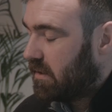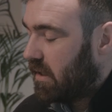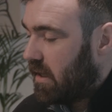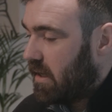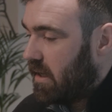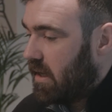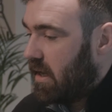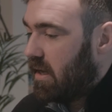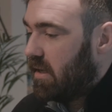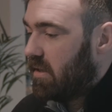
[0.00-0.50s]

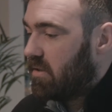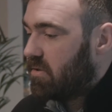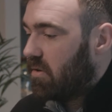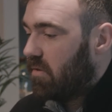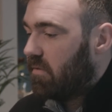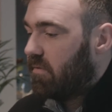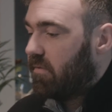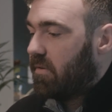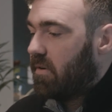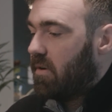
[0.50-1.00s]
In
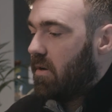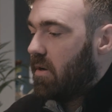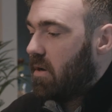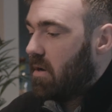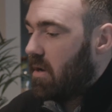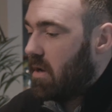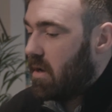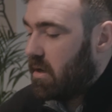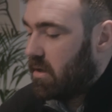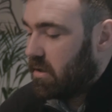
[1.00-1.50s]
sort of
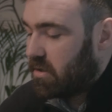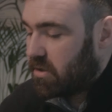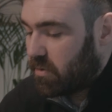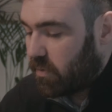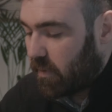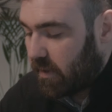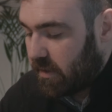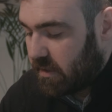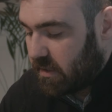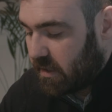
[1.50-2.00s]

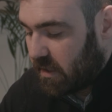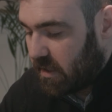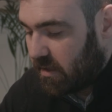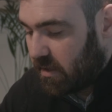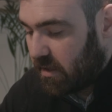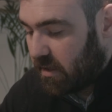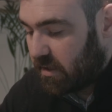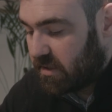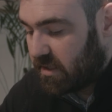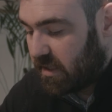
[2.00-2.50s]

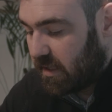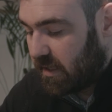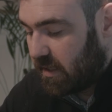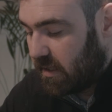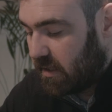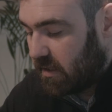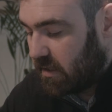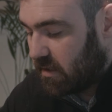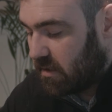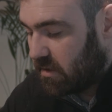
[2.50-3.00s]

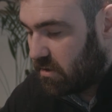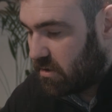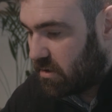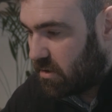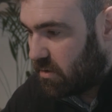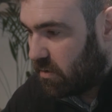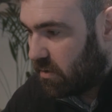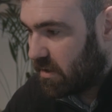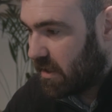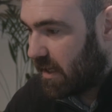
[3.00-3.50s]
2013,
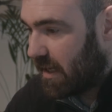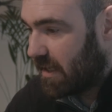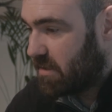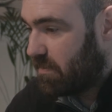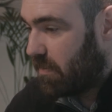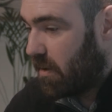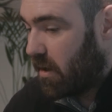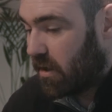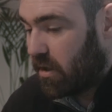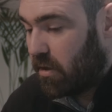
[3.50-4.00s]
towards the latter
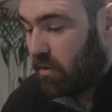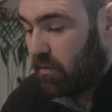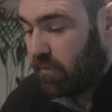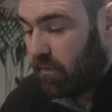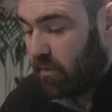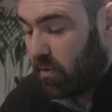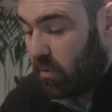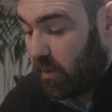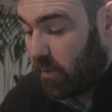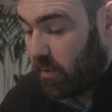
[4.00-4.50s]
part
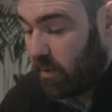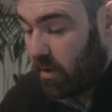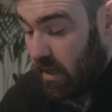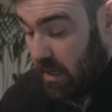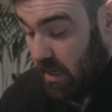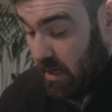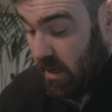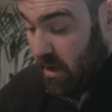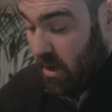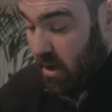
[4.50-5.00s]
Q4, we were
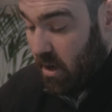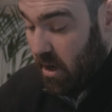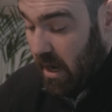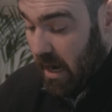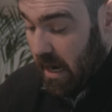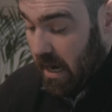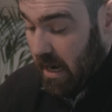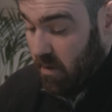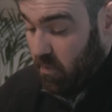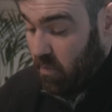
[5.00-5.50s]

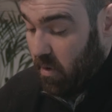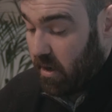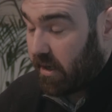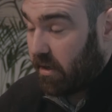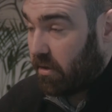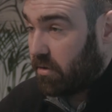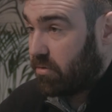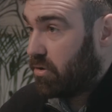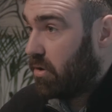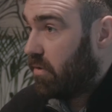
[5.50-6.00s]
working
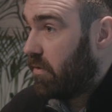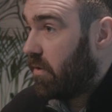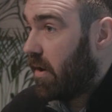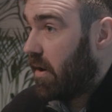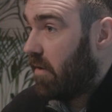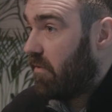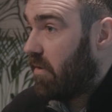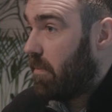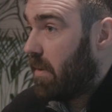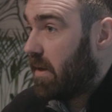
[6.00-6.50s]
on TrueView out
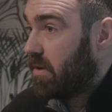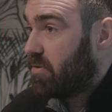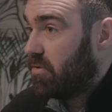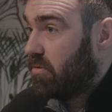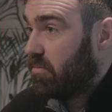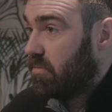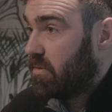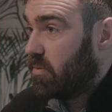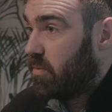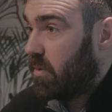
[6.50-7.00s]
of our
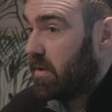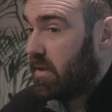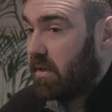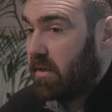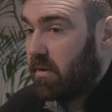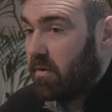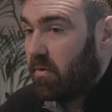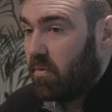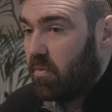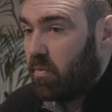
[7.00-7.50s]
bedrooms.
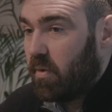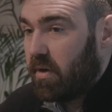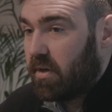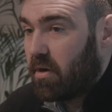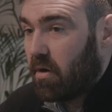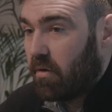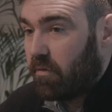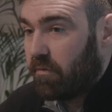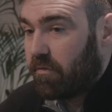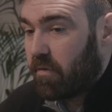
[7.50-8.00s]
We'd
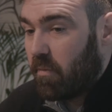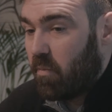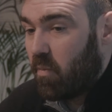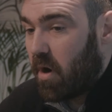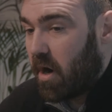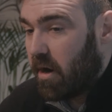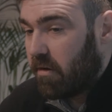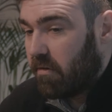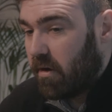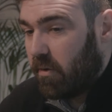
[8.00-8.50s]
gone from
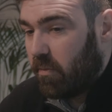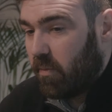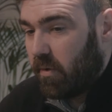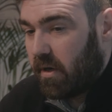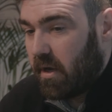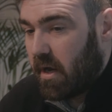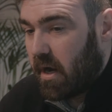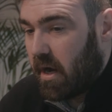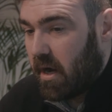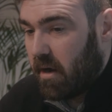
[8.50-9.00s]
Wyra
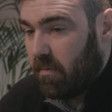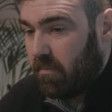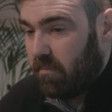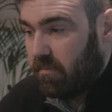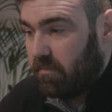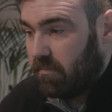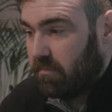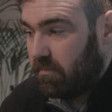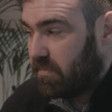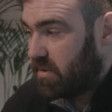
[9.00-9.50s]

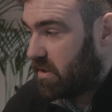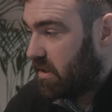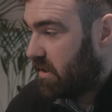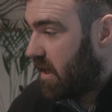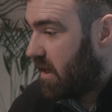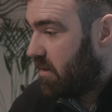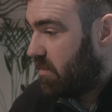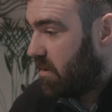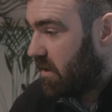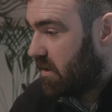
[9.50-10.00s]
to
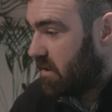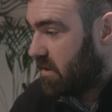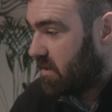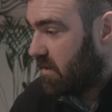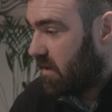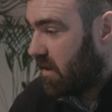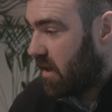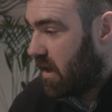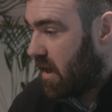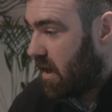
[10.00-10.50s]
Damien's
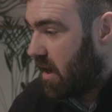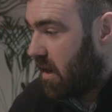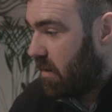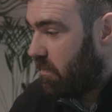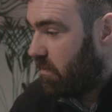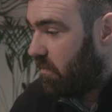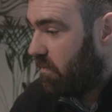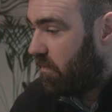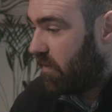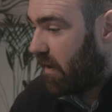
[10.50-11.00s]

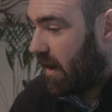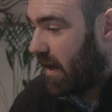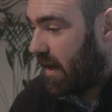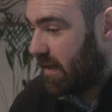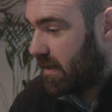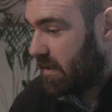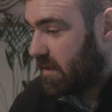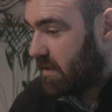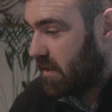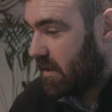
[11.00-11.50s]

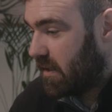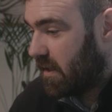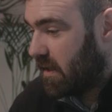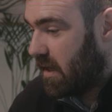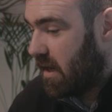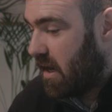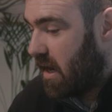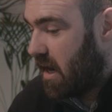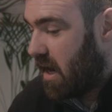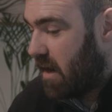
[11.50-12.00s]
flat,
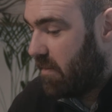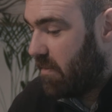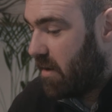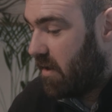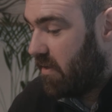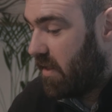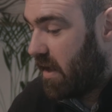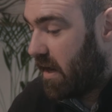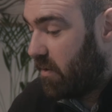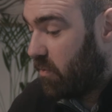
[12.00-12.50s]

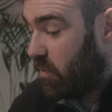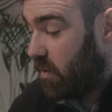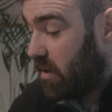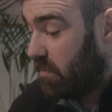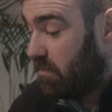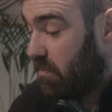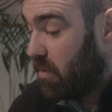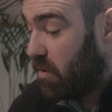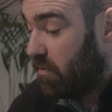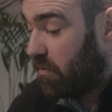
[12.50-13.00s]
and then we'd
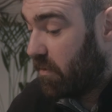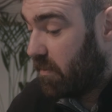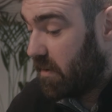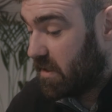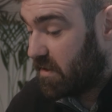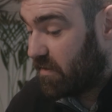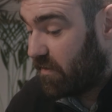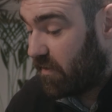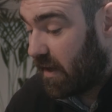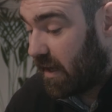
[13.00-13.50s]
moved from
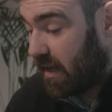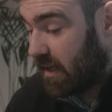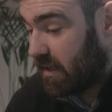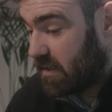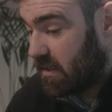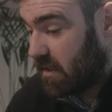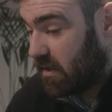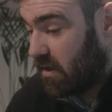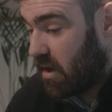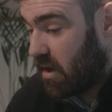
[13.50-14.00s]
his flat.